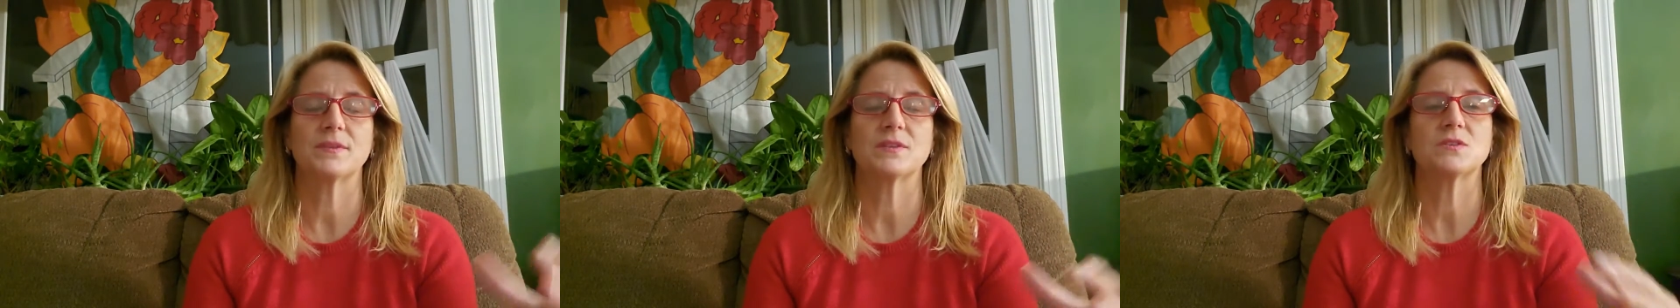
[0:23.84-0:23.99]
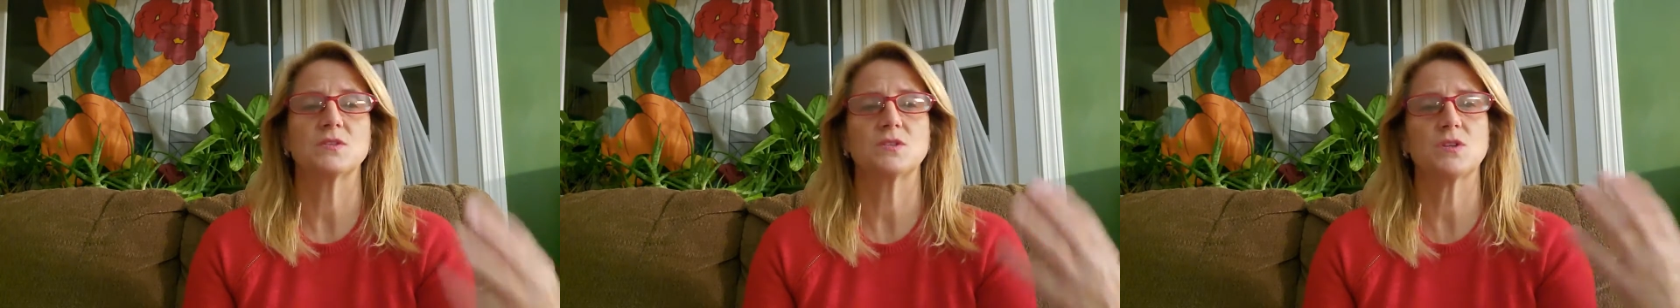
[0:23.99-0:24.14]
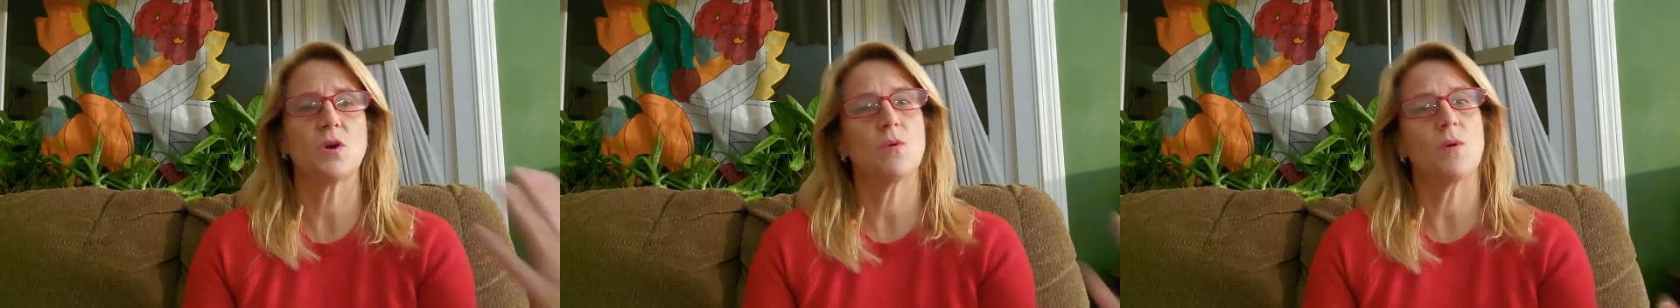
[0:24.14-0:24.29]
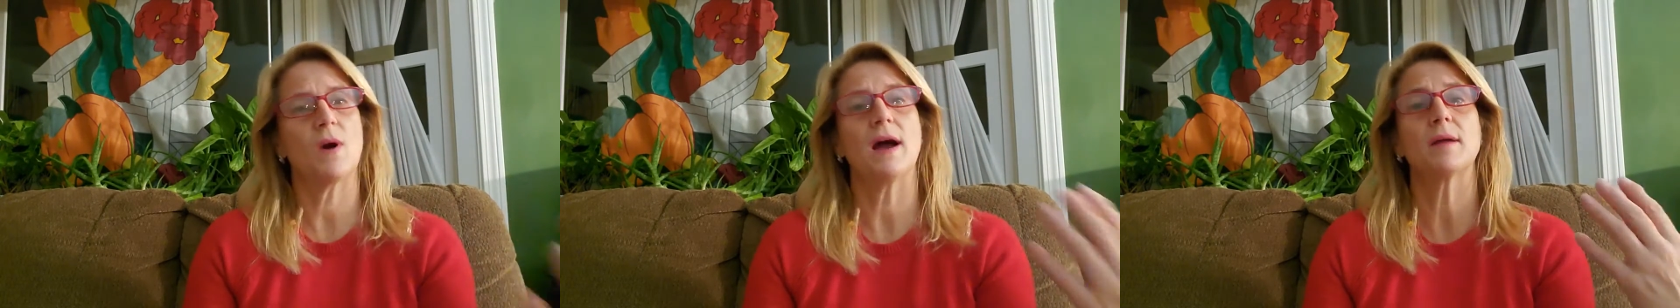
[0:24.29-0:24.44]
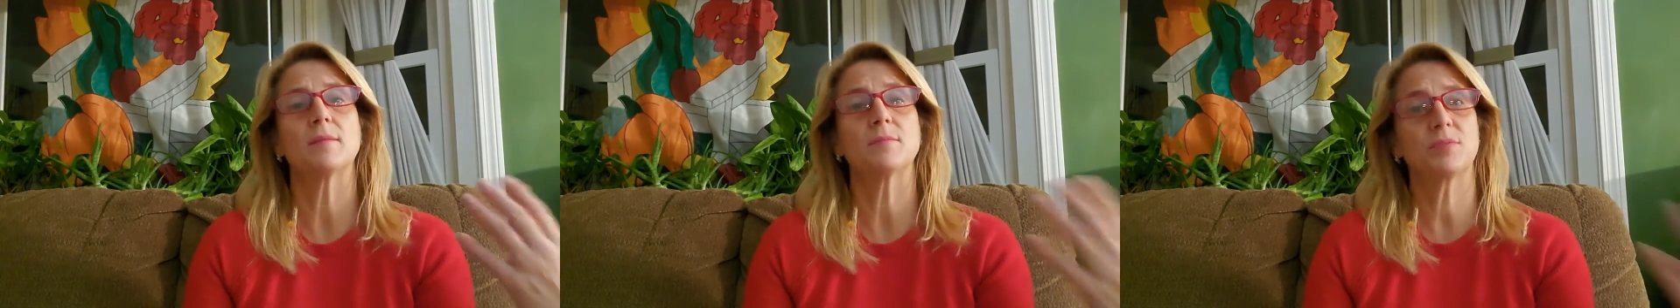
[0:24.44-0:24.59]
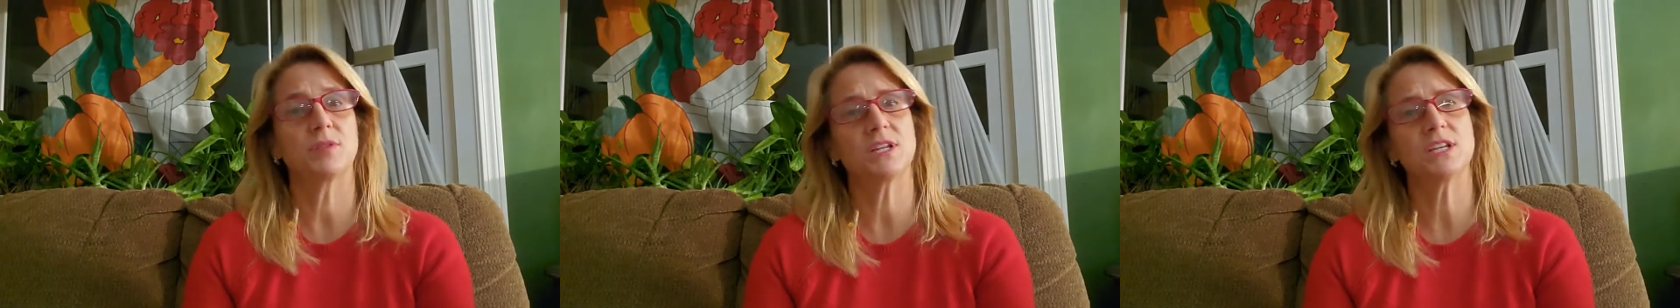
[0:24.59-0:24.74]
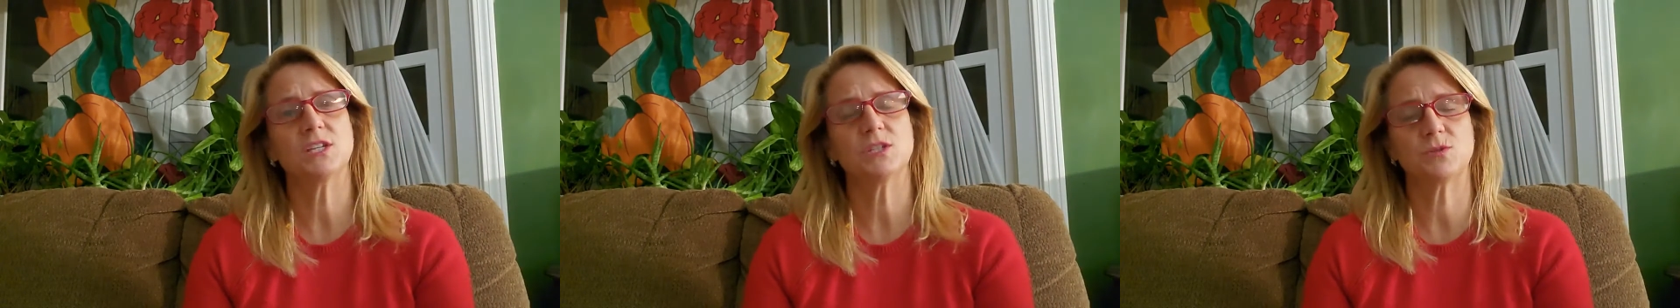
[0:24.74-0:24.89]
So I'm
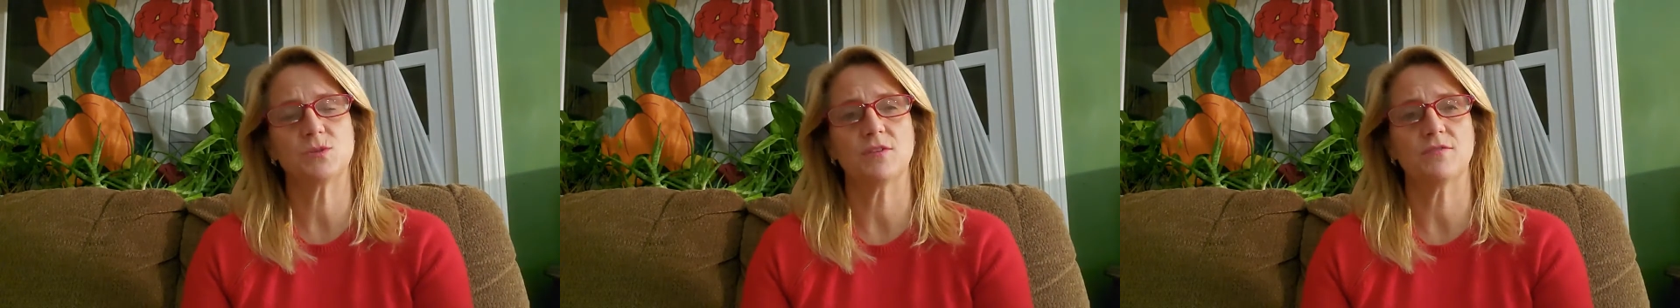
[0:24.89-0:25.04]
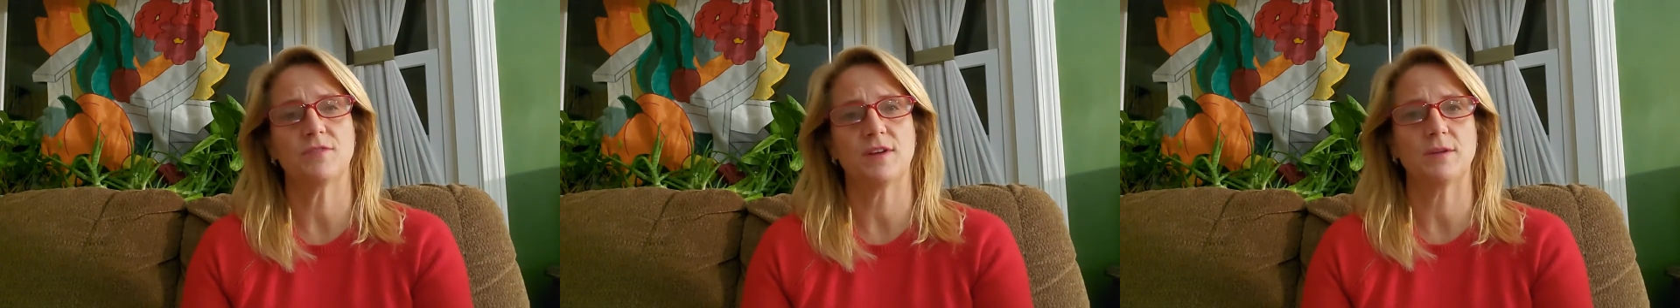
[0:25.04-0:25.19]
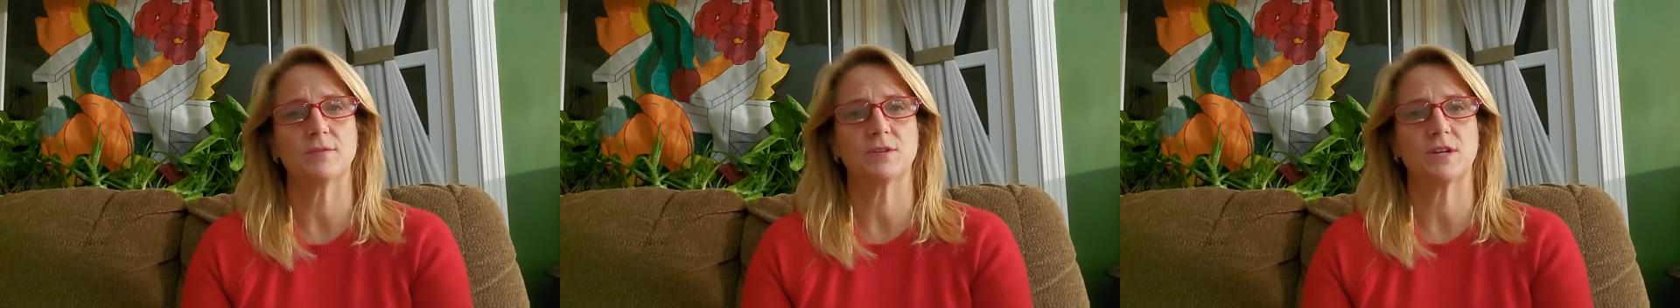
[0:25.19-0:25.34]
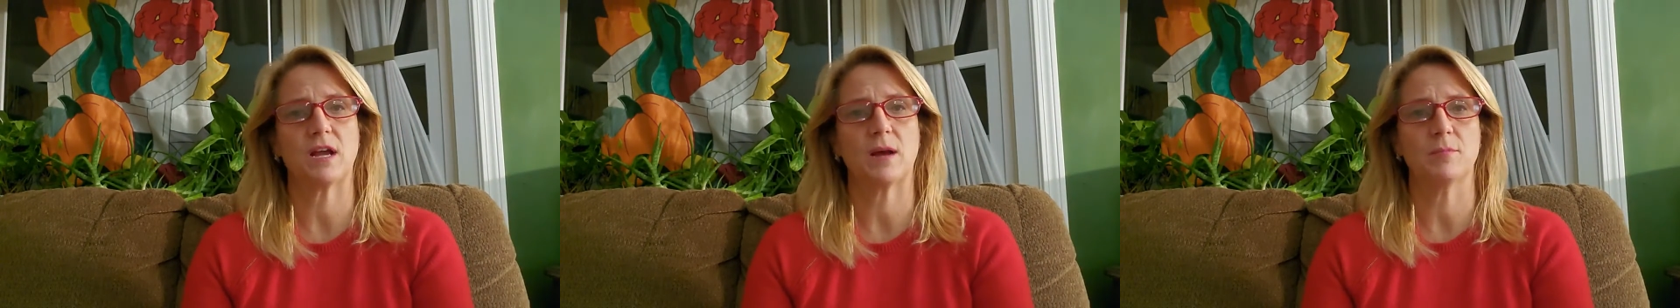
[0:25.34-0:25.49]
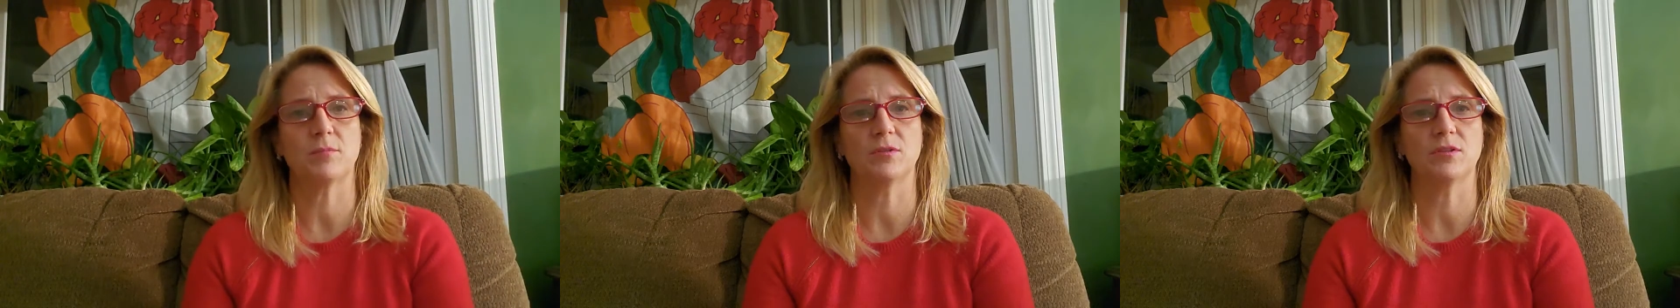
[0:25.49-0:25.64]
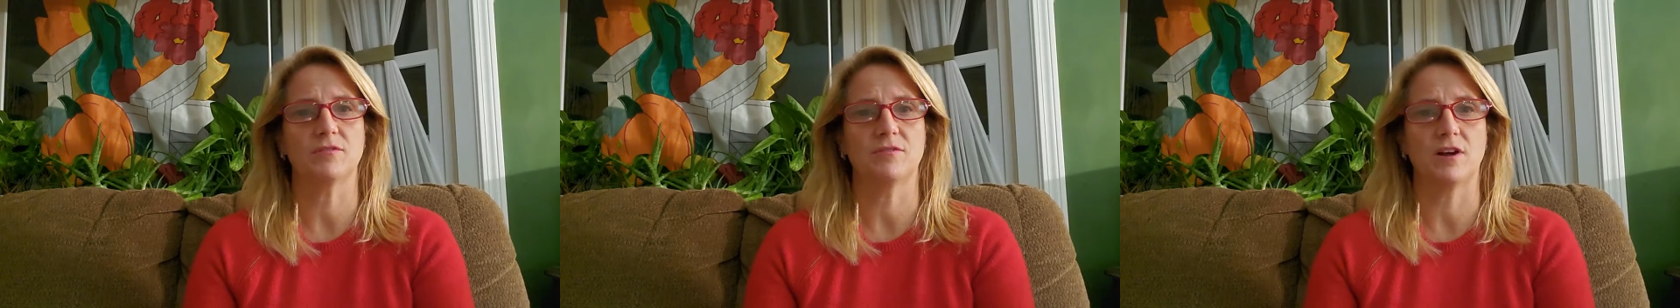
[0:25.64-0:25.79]
pleased to have found a couple